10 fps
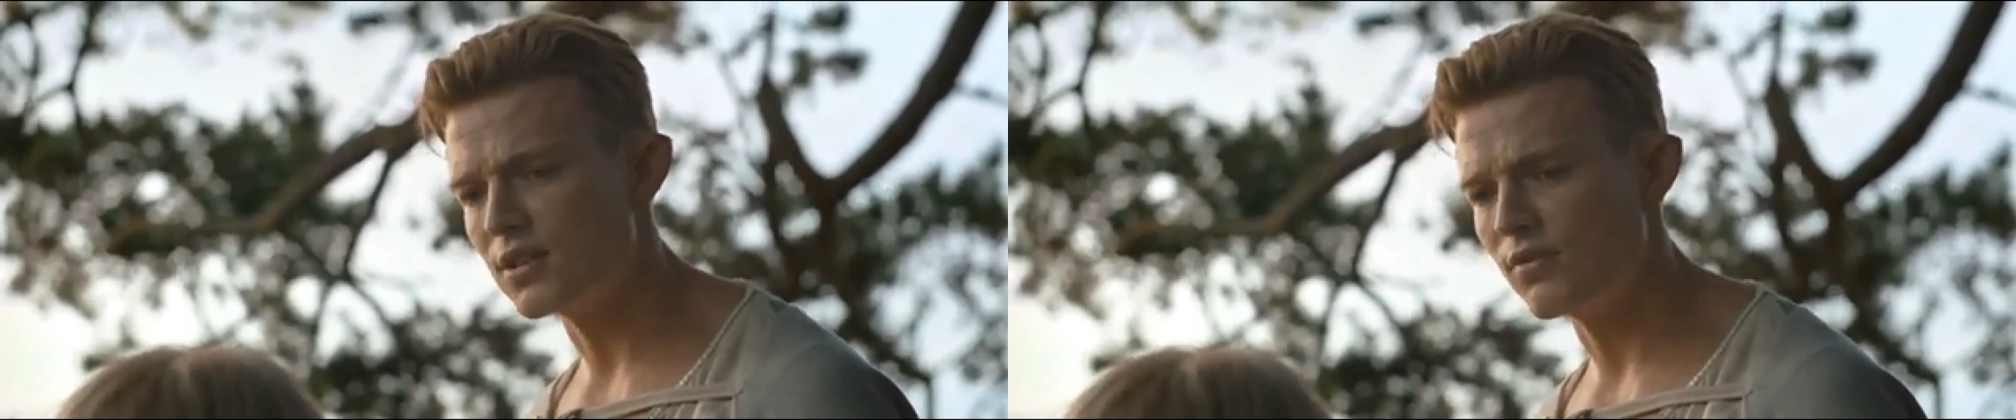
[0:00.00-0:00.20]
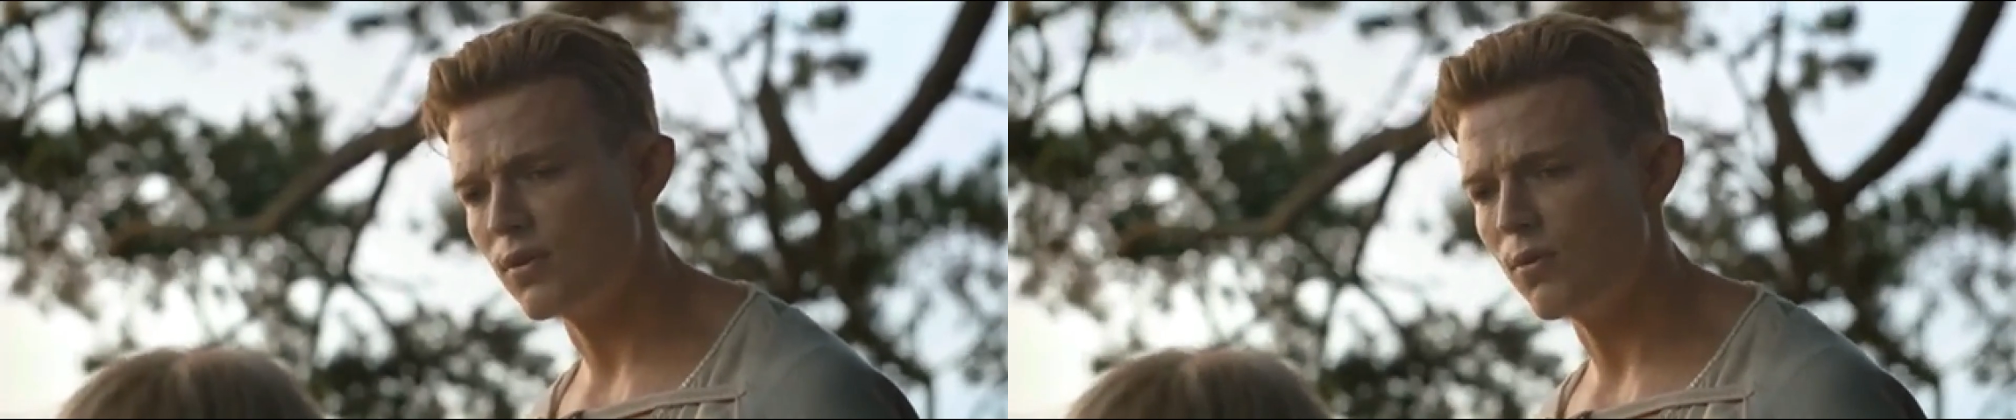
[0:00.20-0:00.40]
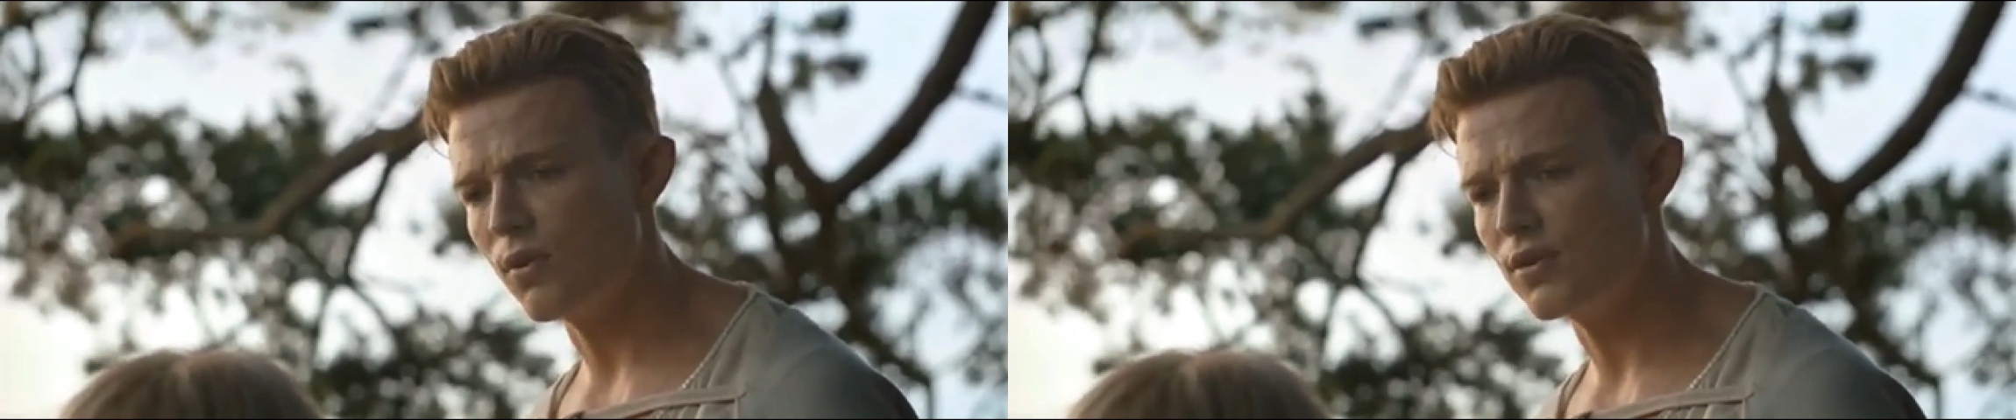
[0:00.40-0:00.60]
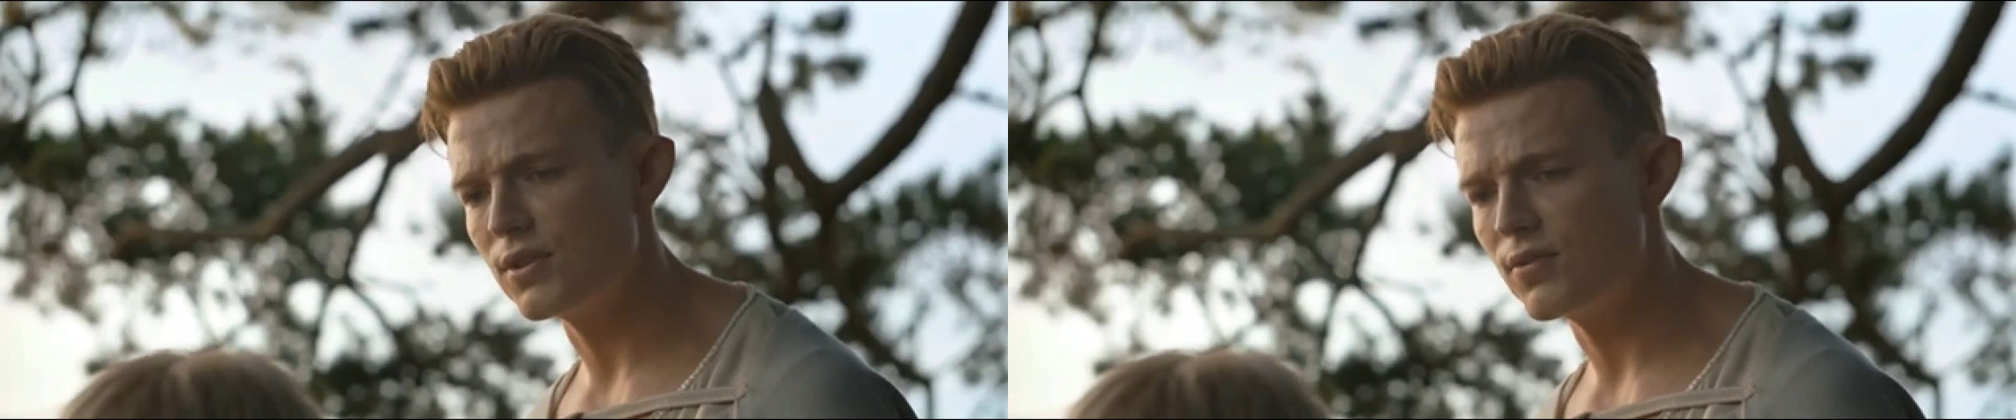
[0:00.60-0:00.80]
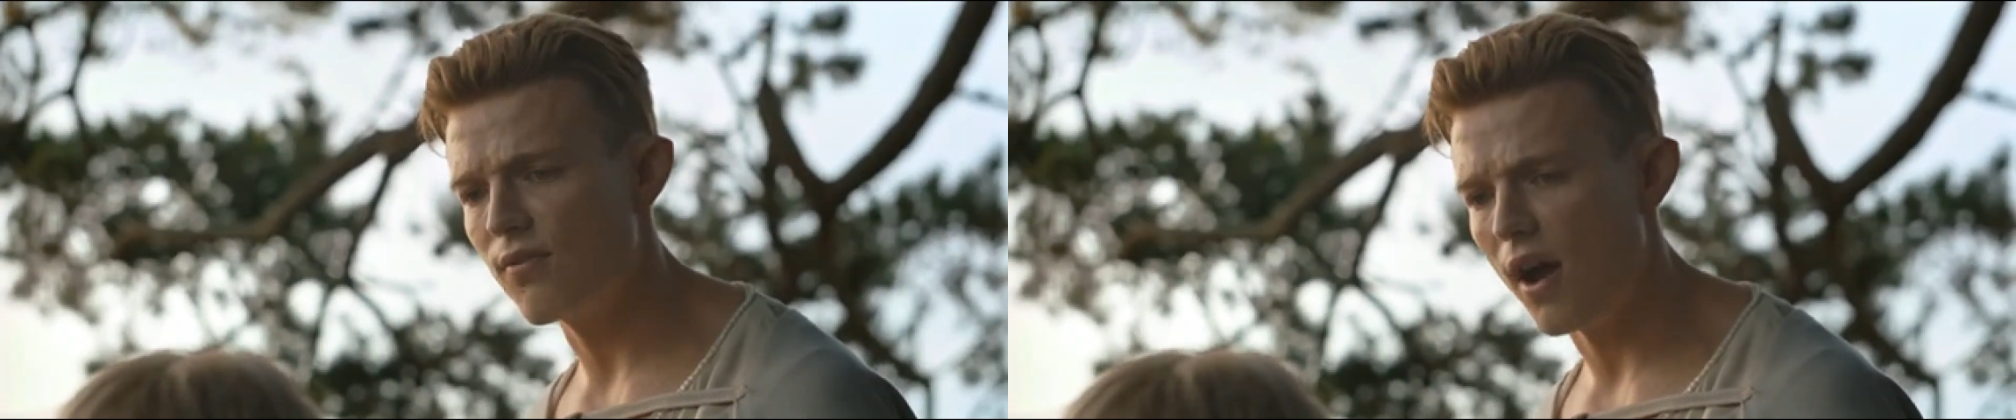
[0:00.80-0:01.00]
certain that a
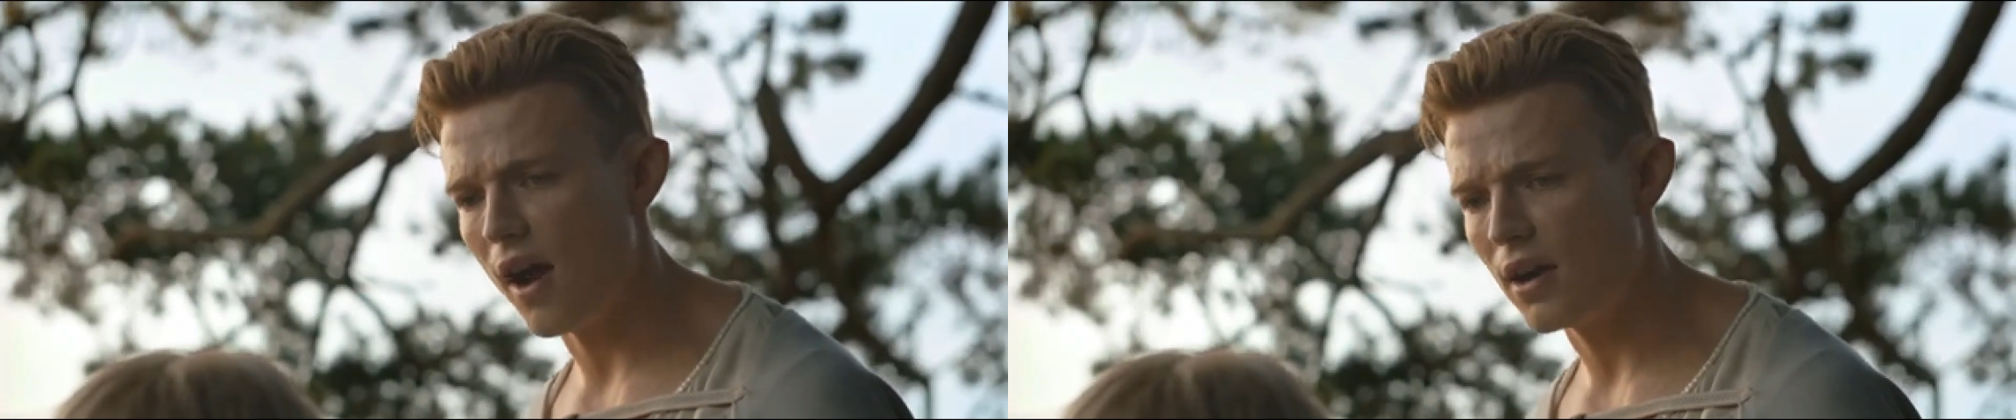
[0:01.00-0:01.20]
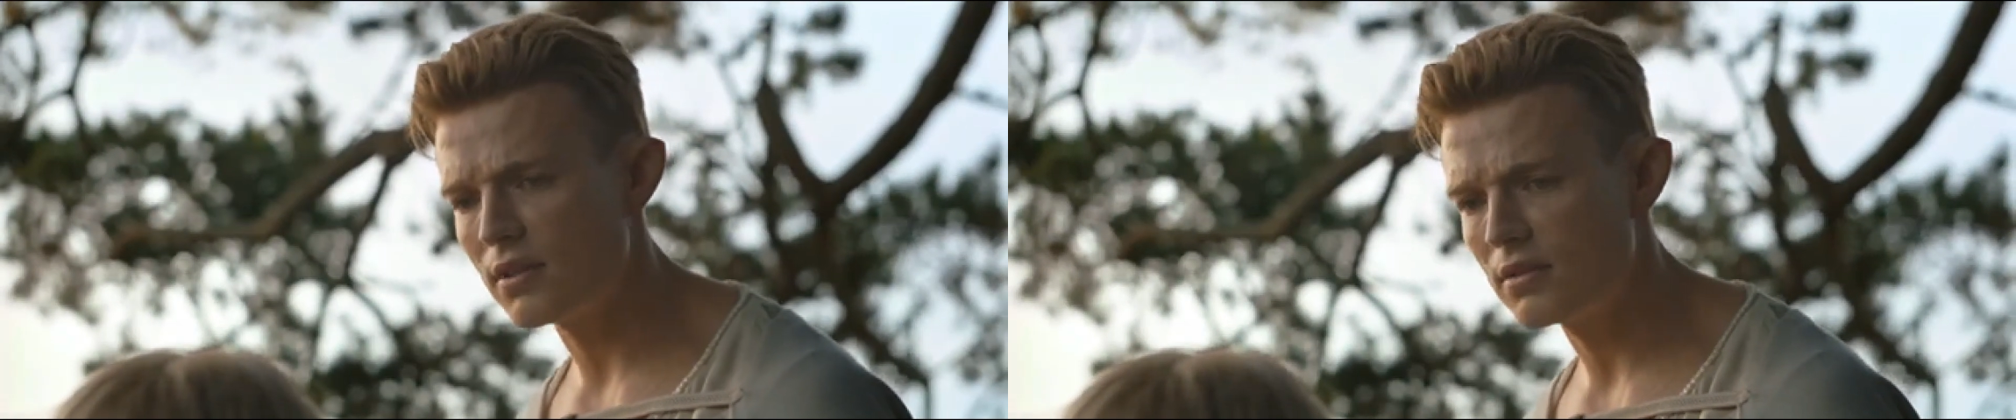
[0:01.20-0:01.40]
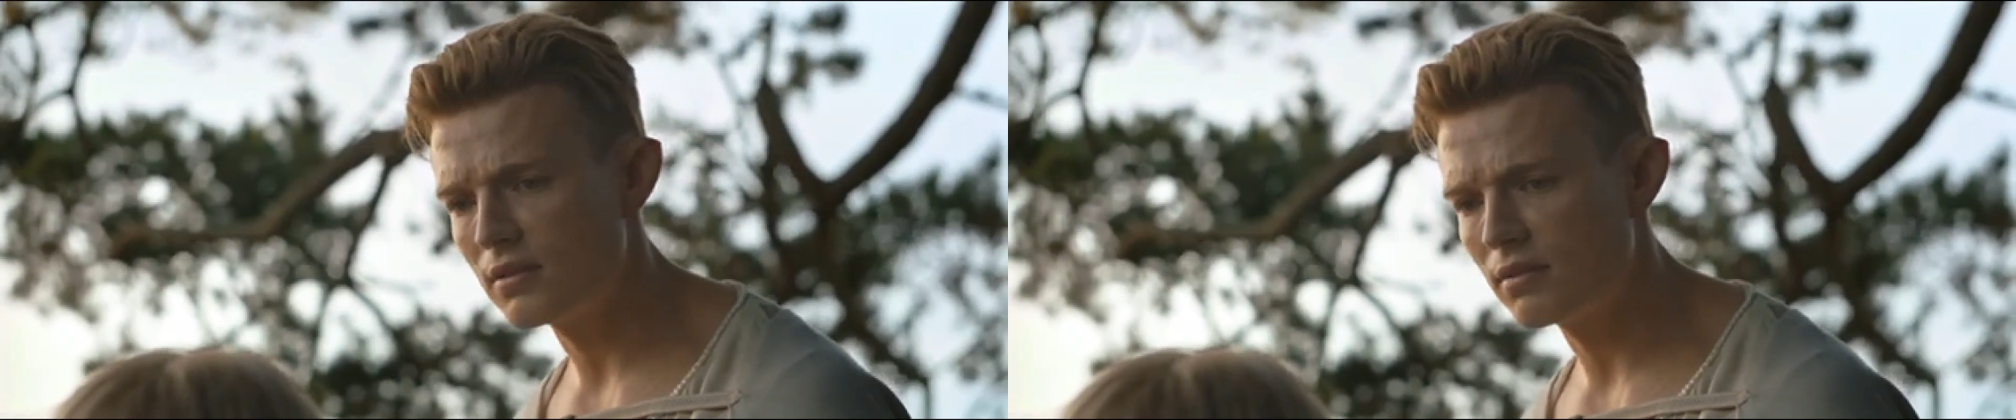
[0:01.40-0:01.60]
boat floats